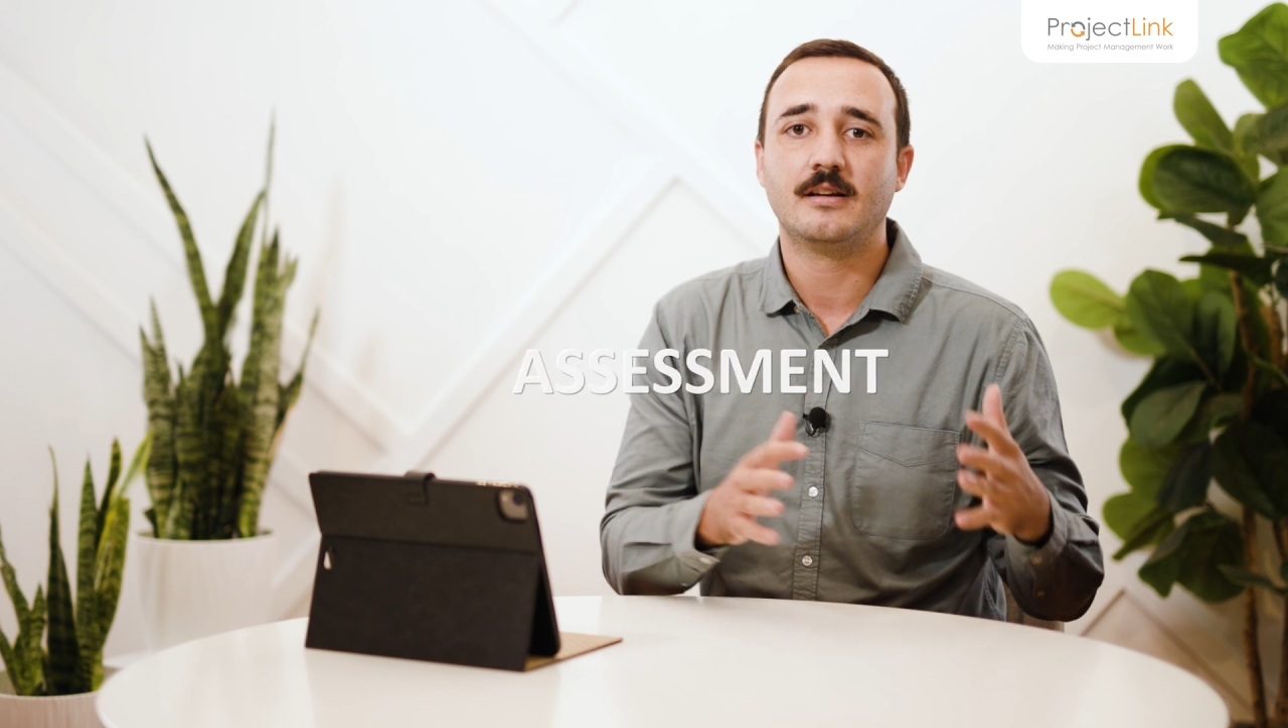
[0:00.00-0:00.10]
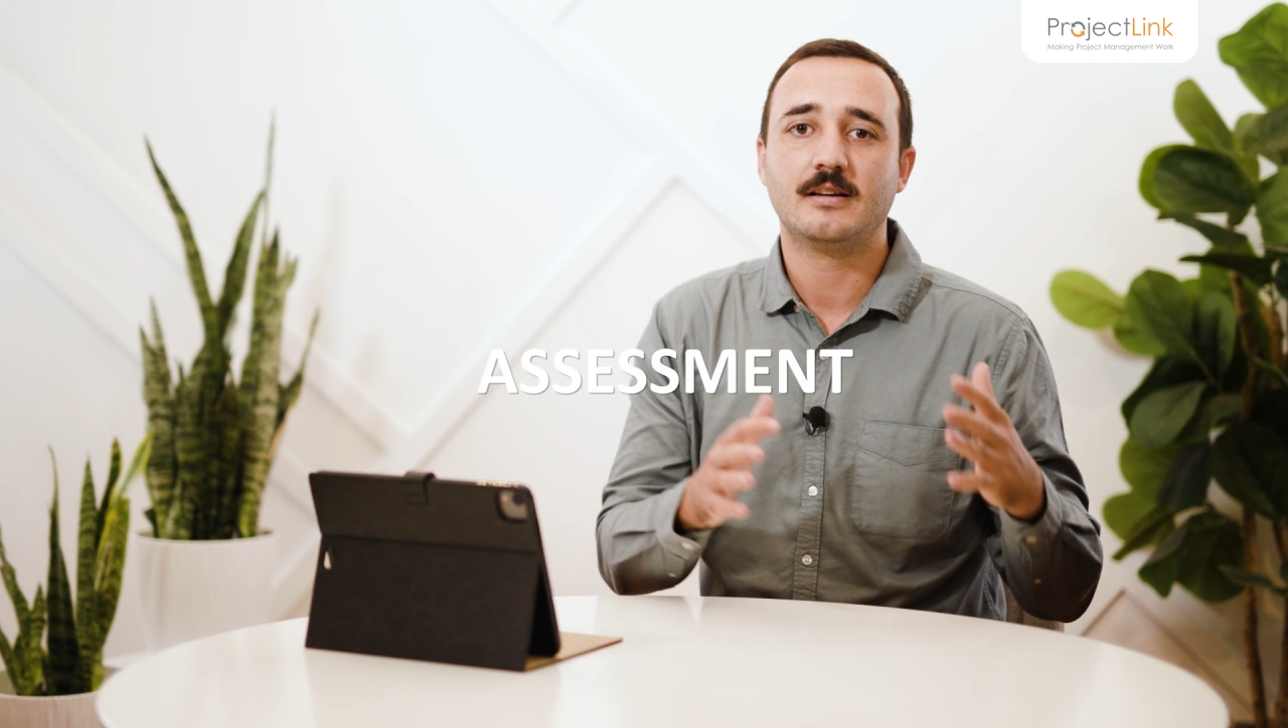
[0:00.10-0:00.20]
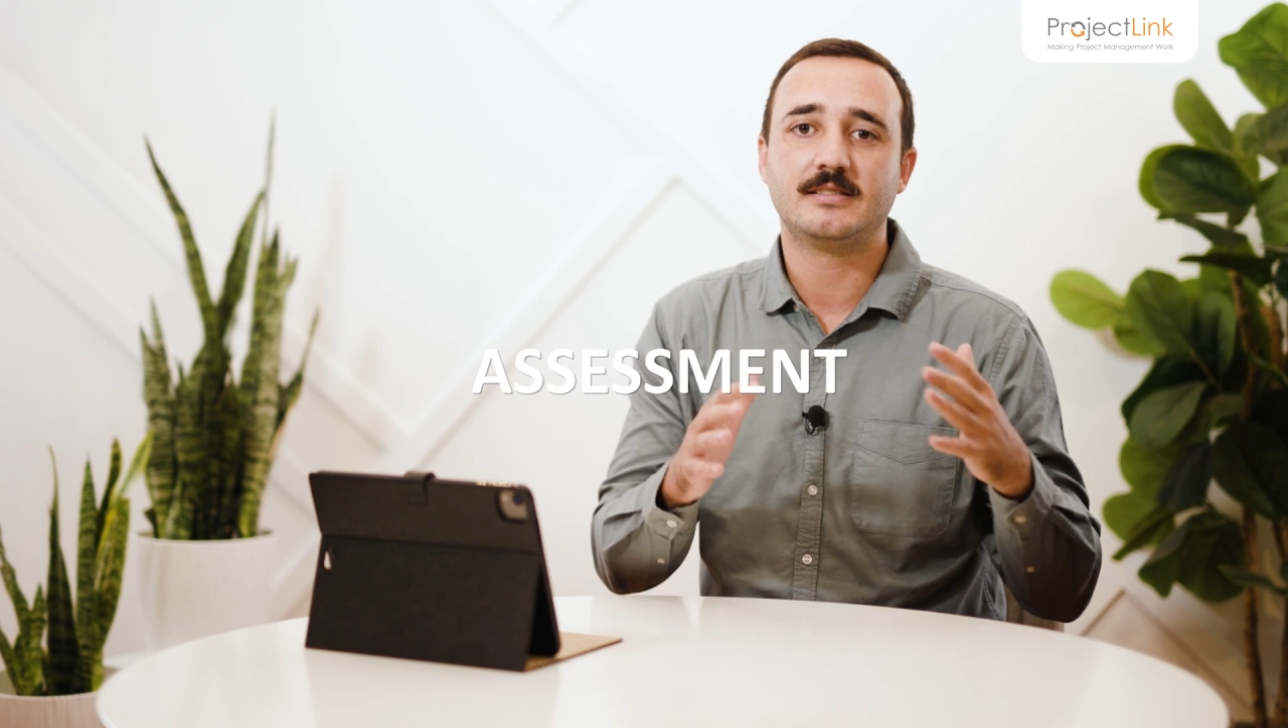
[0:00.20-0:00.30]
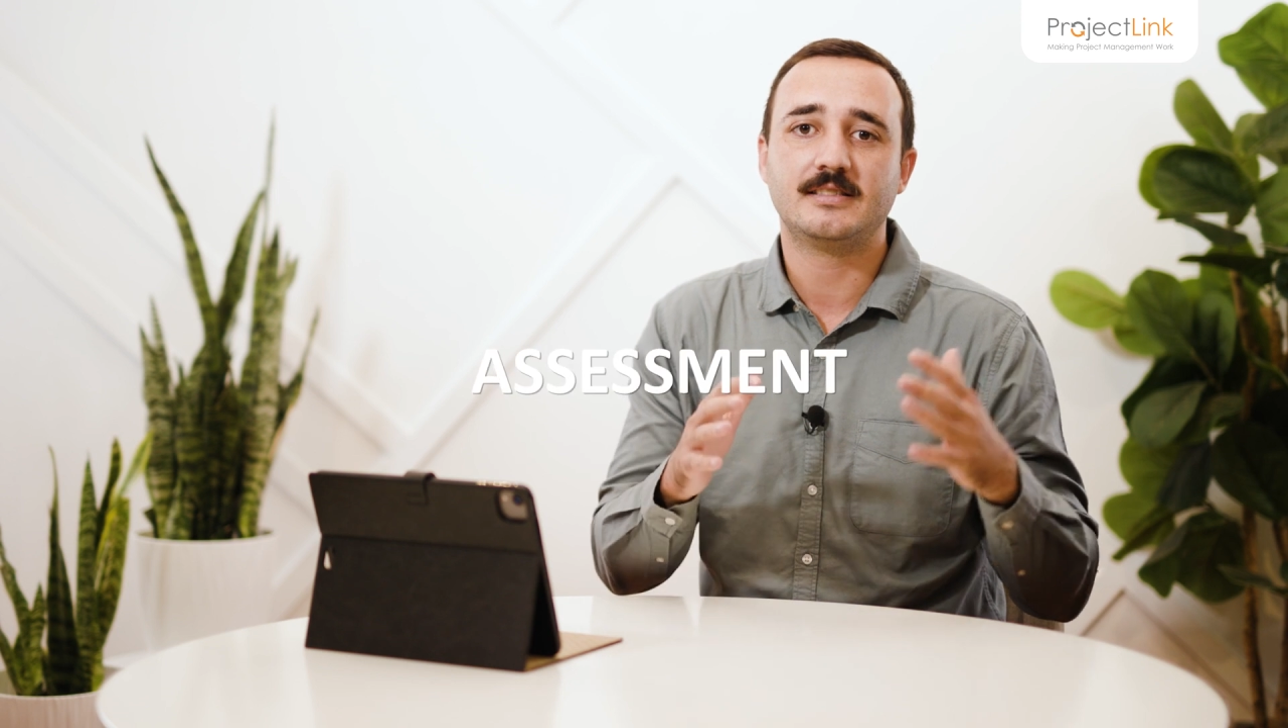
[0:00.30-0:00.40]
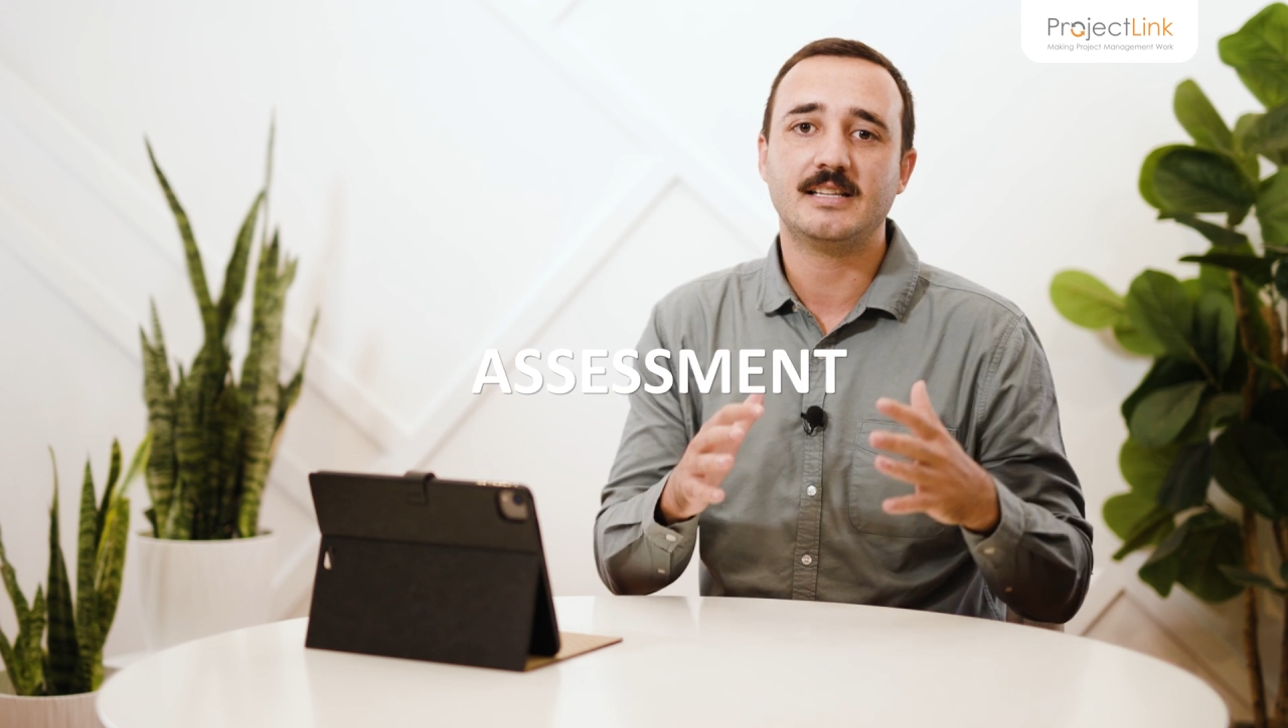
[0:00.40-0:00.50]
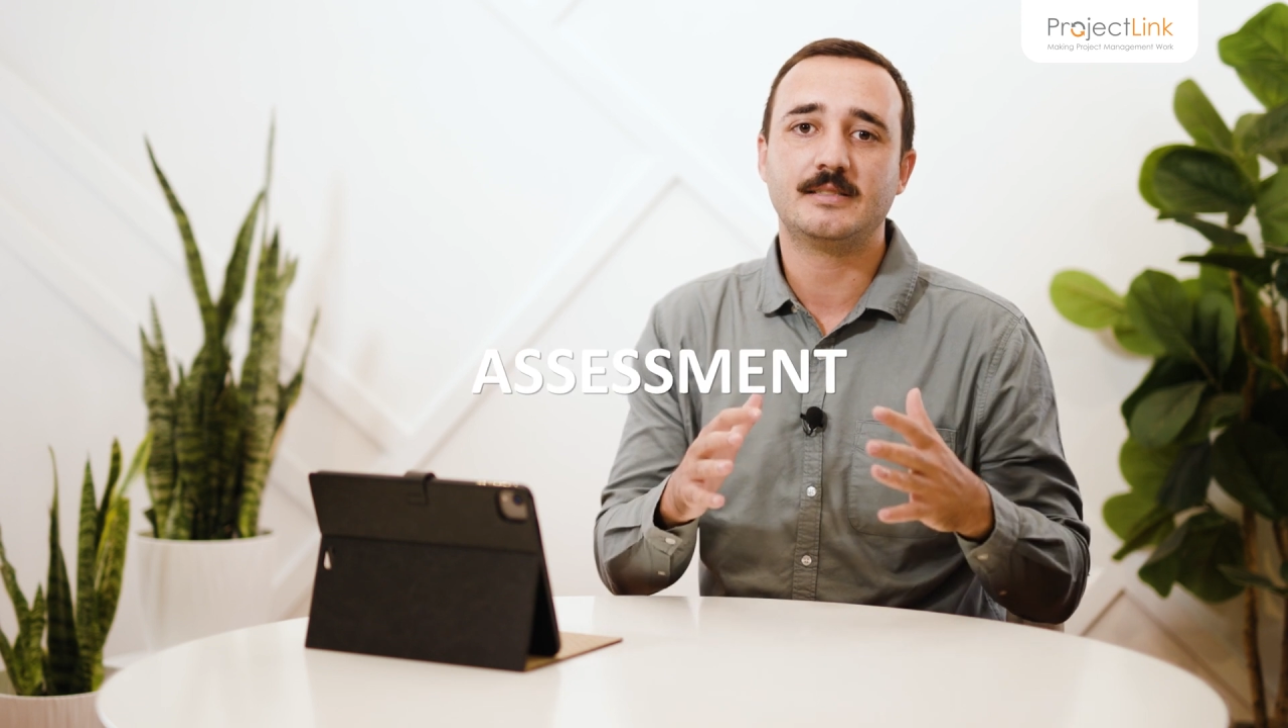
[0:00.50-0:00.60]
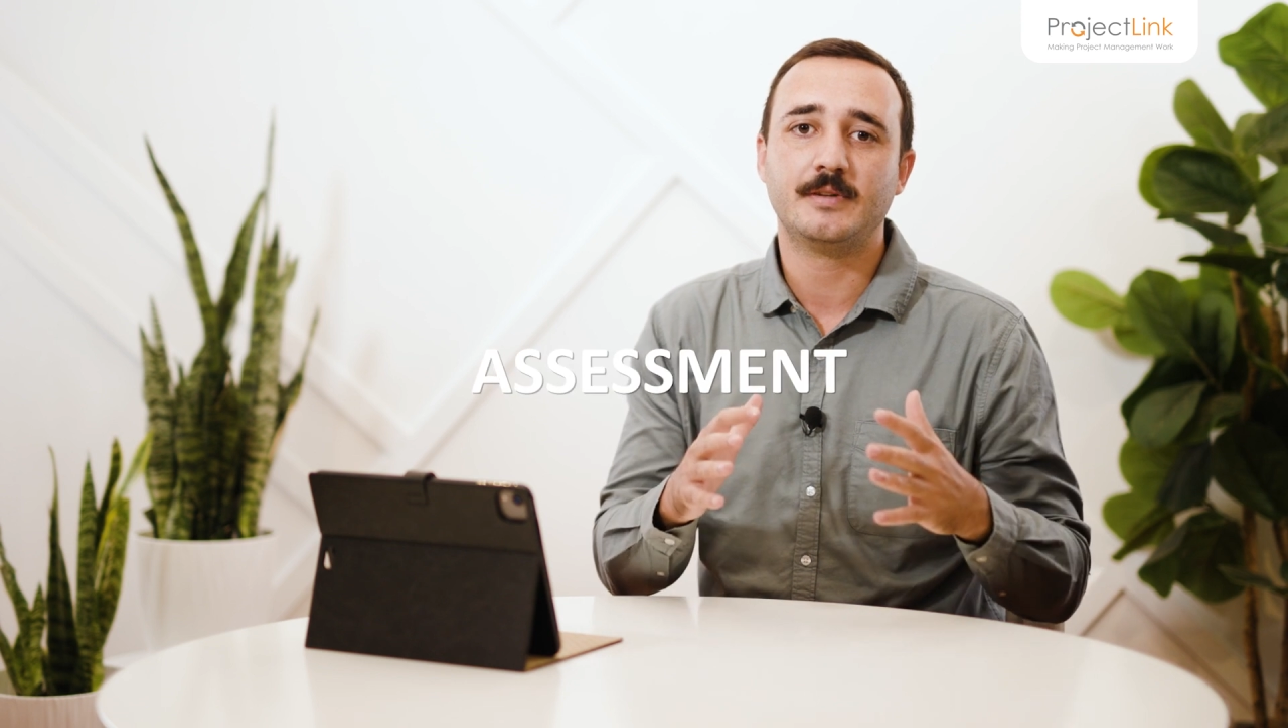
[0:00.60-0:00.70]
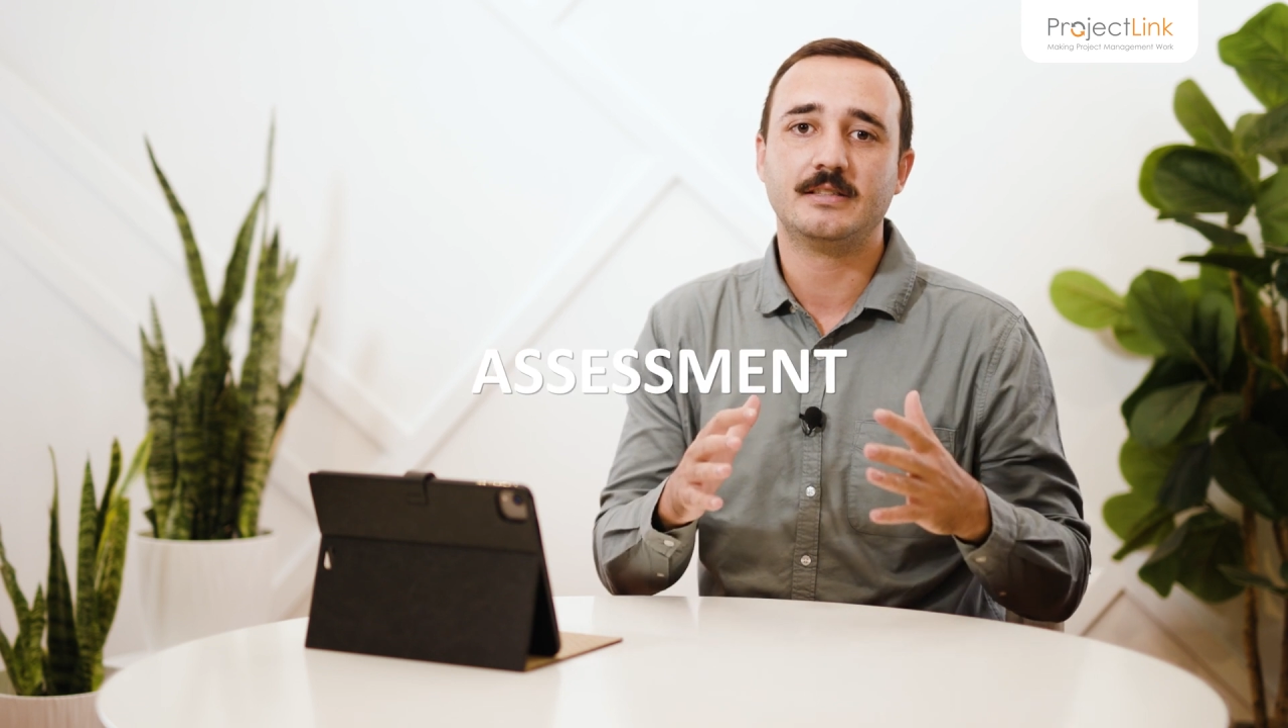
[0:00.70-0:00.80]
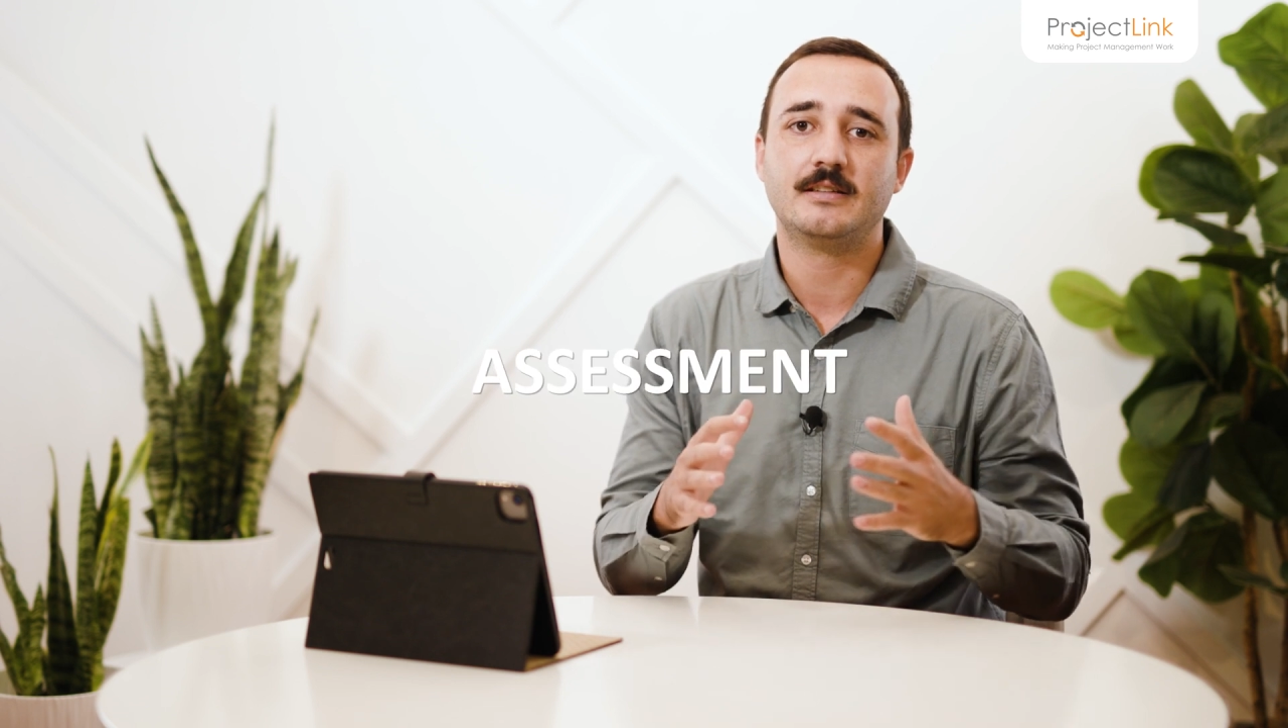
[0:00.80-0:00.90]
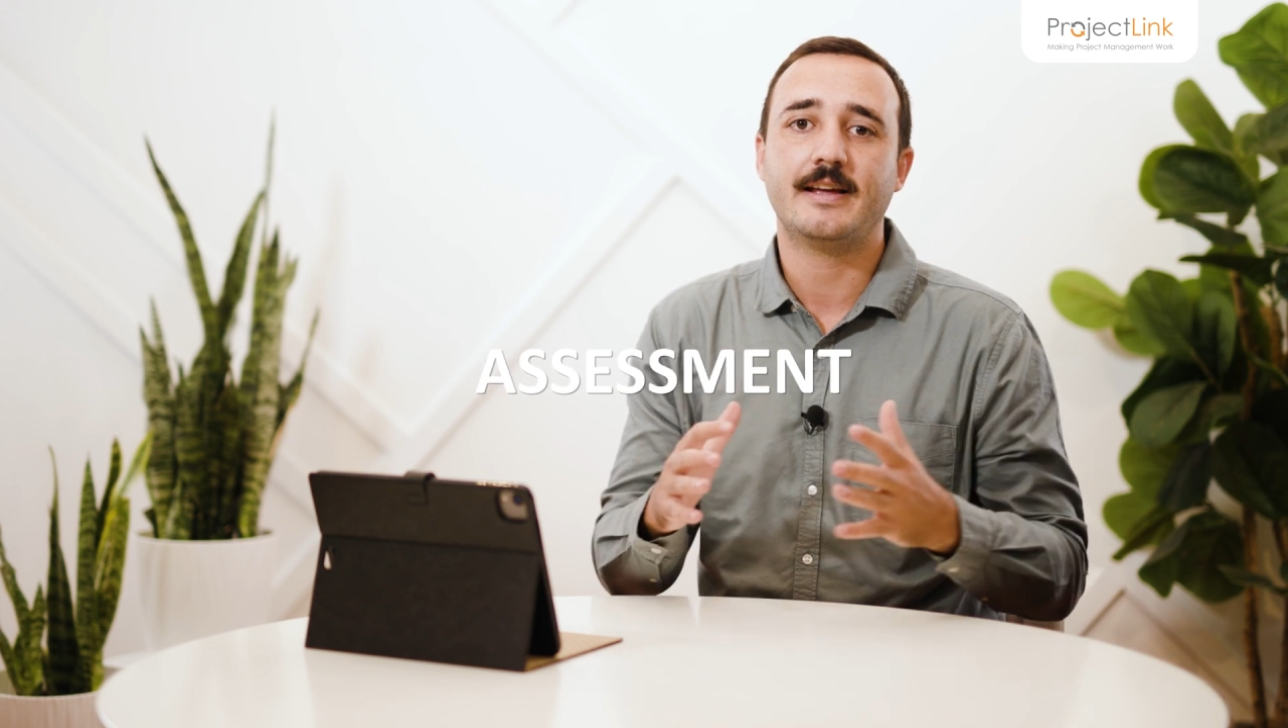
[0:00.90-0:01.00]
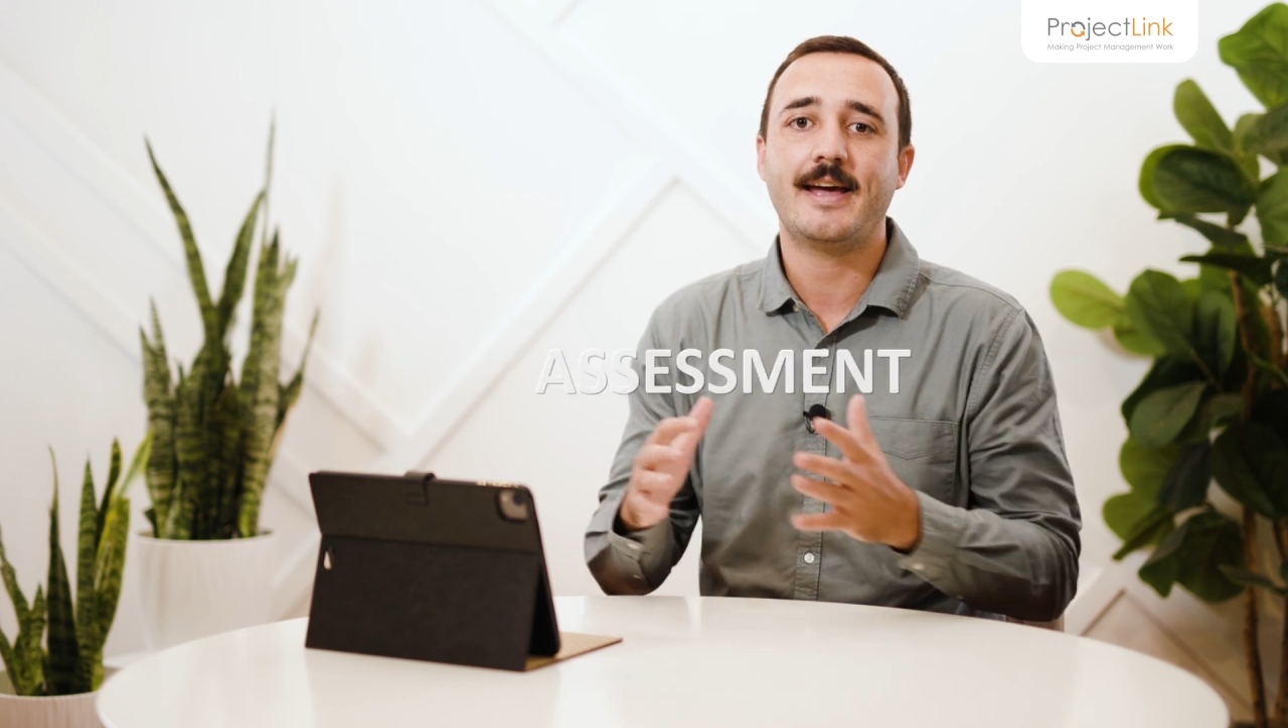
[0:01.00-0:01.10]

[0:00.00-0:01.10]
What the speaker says: assessment,